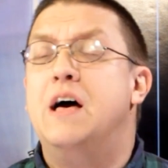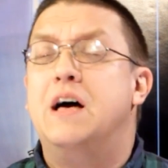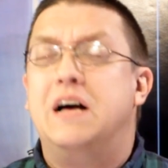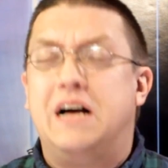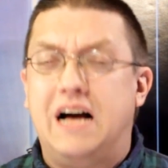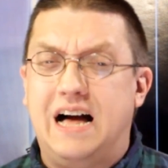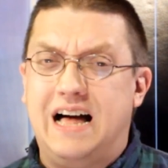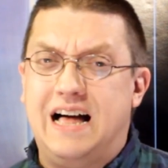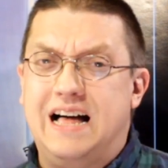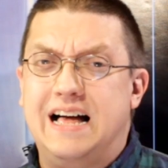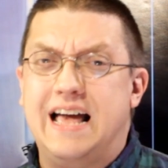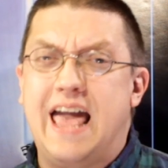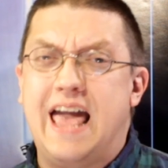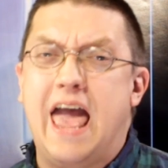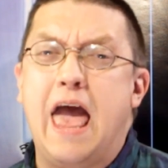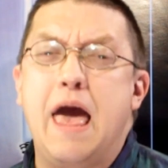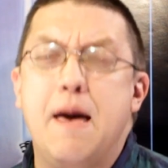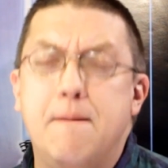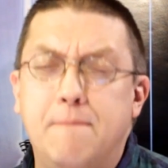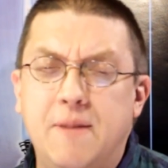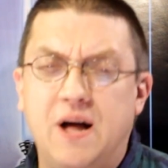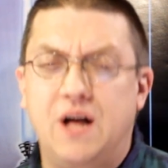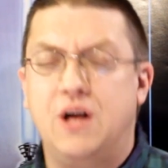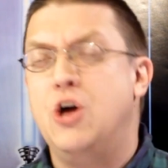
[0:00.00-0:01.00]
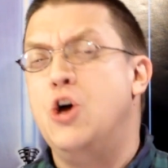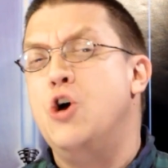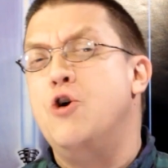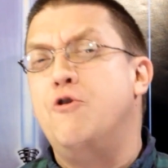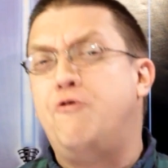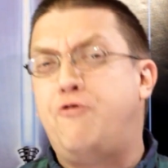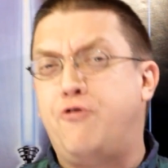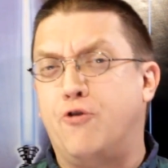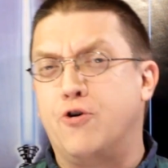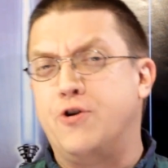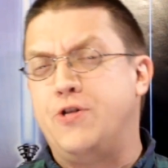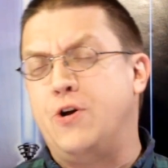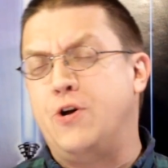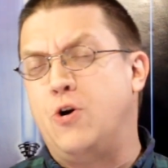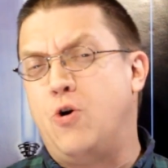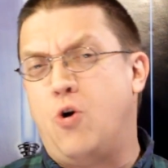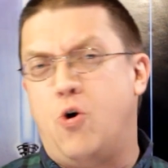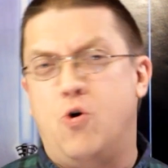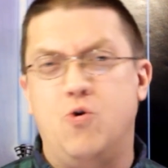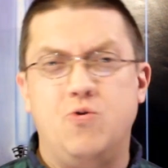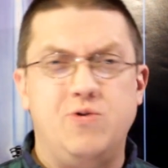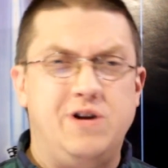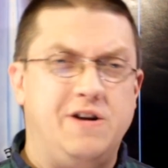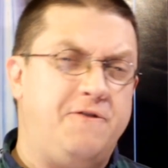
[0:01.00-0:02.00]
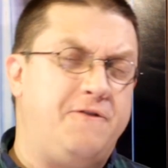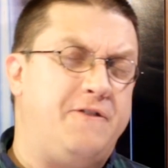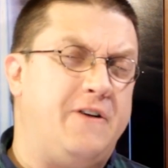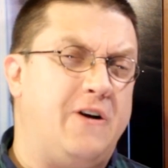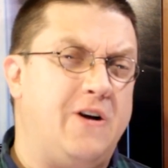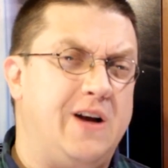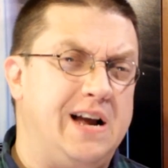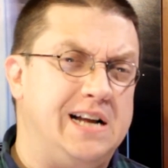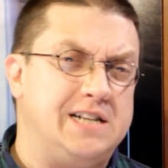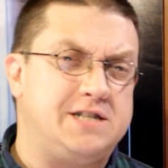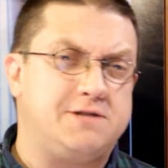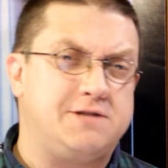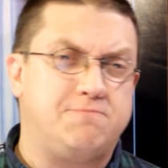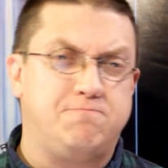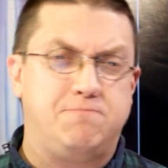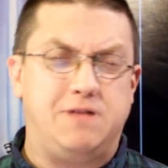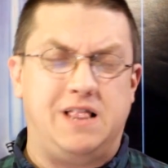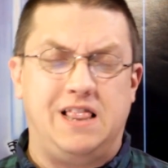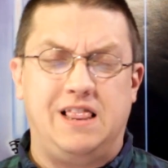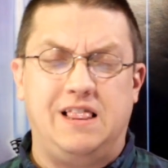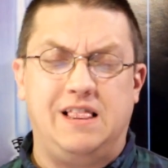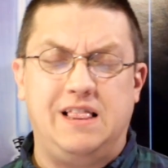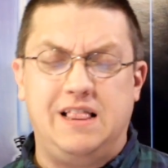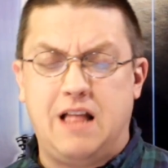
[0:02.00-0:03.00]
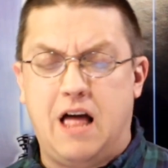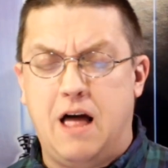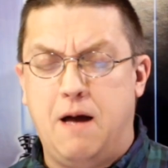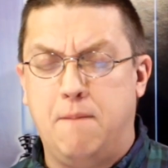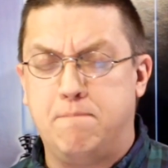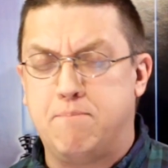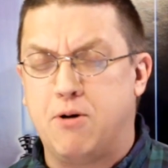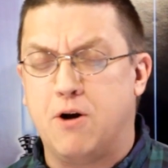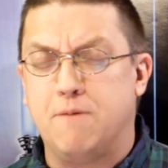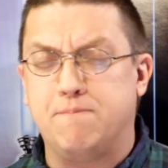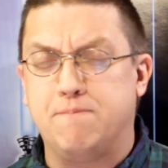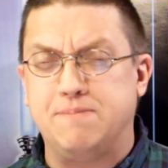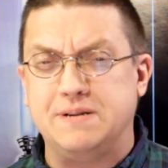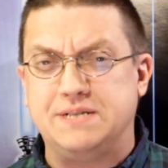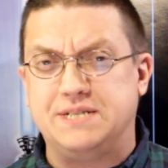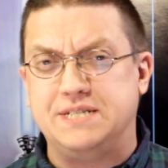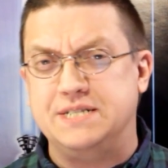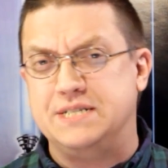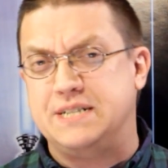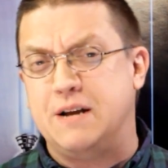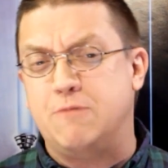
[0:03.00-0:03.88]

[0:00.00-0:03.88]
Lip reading: Emma for their own nefarious purposes.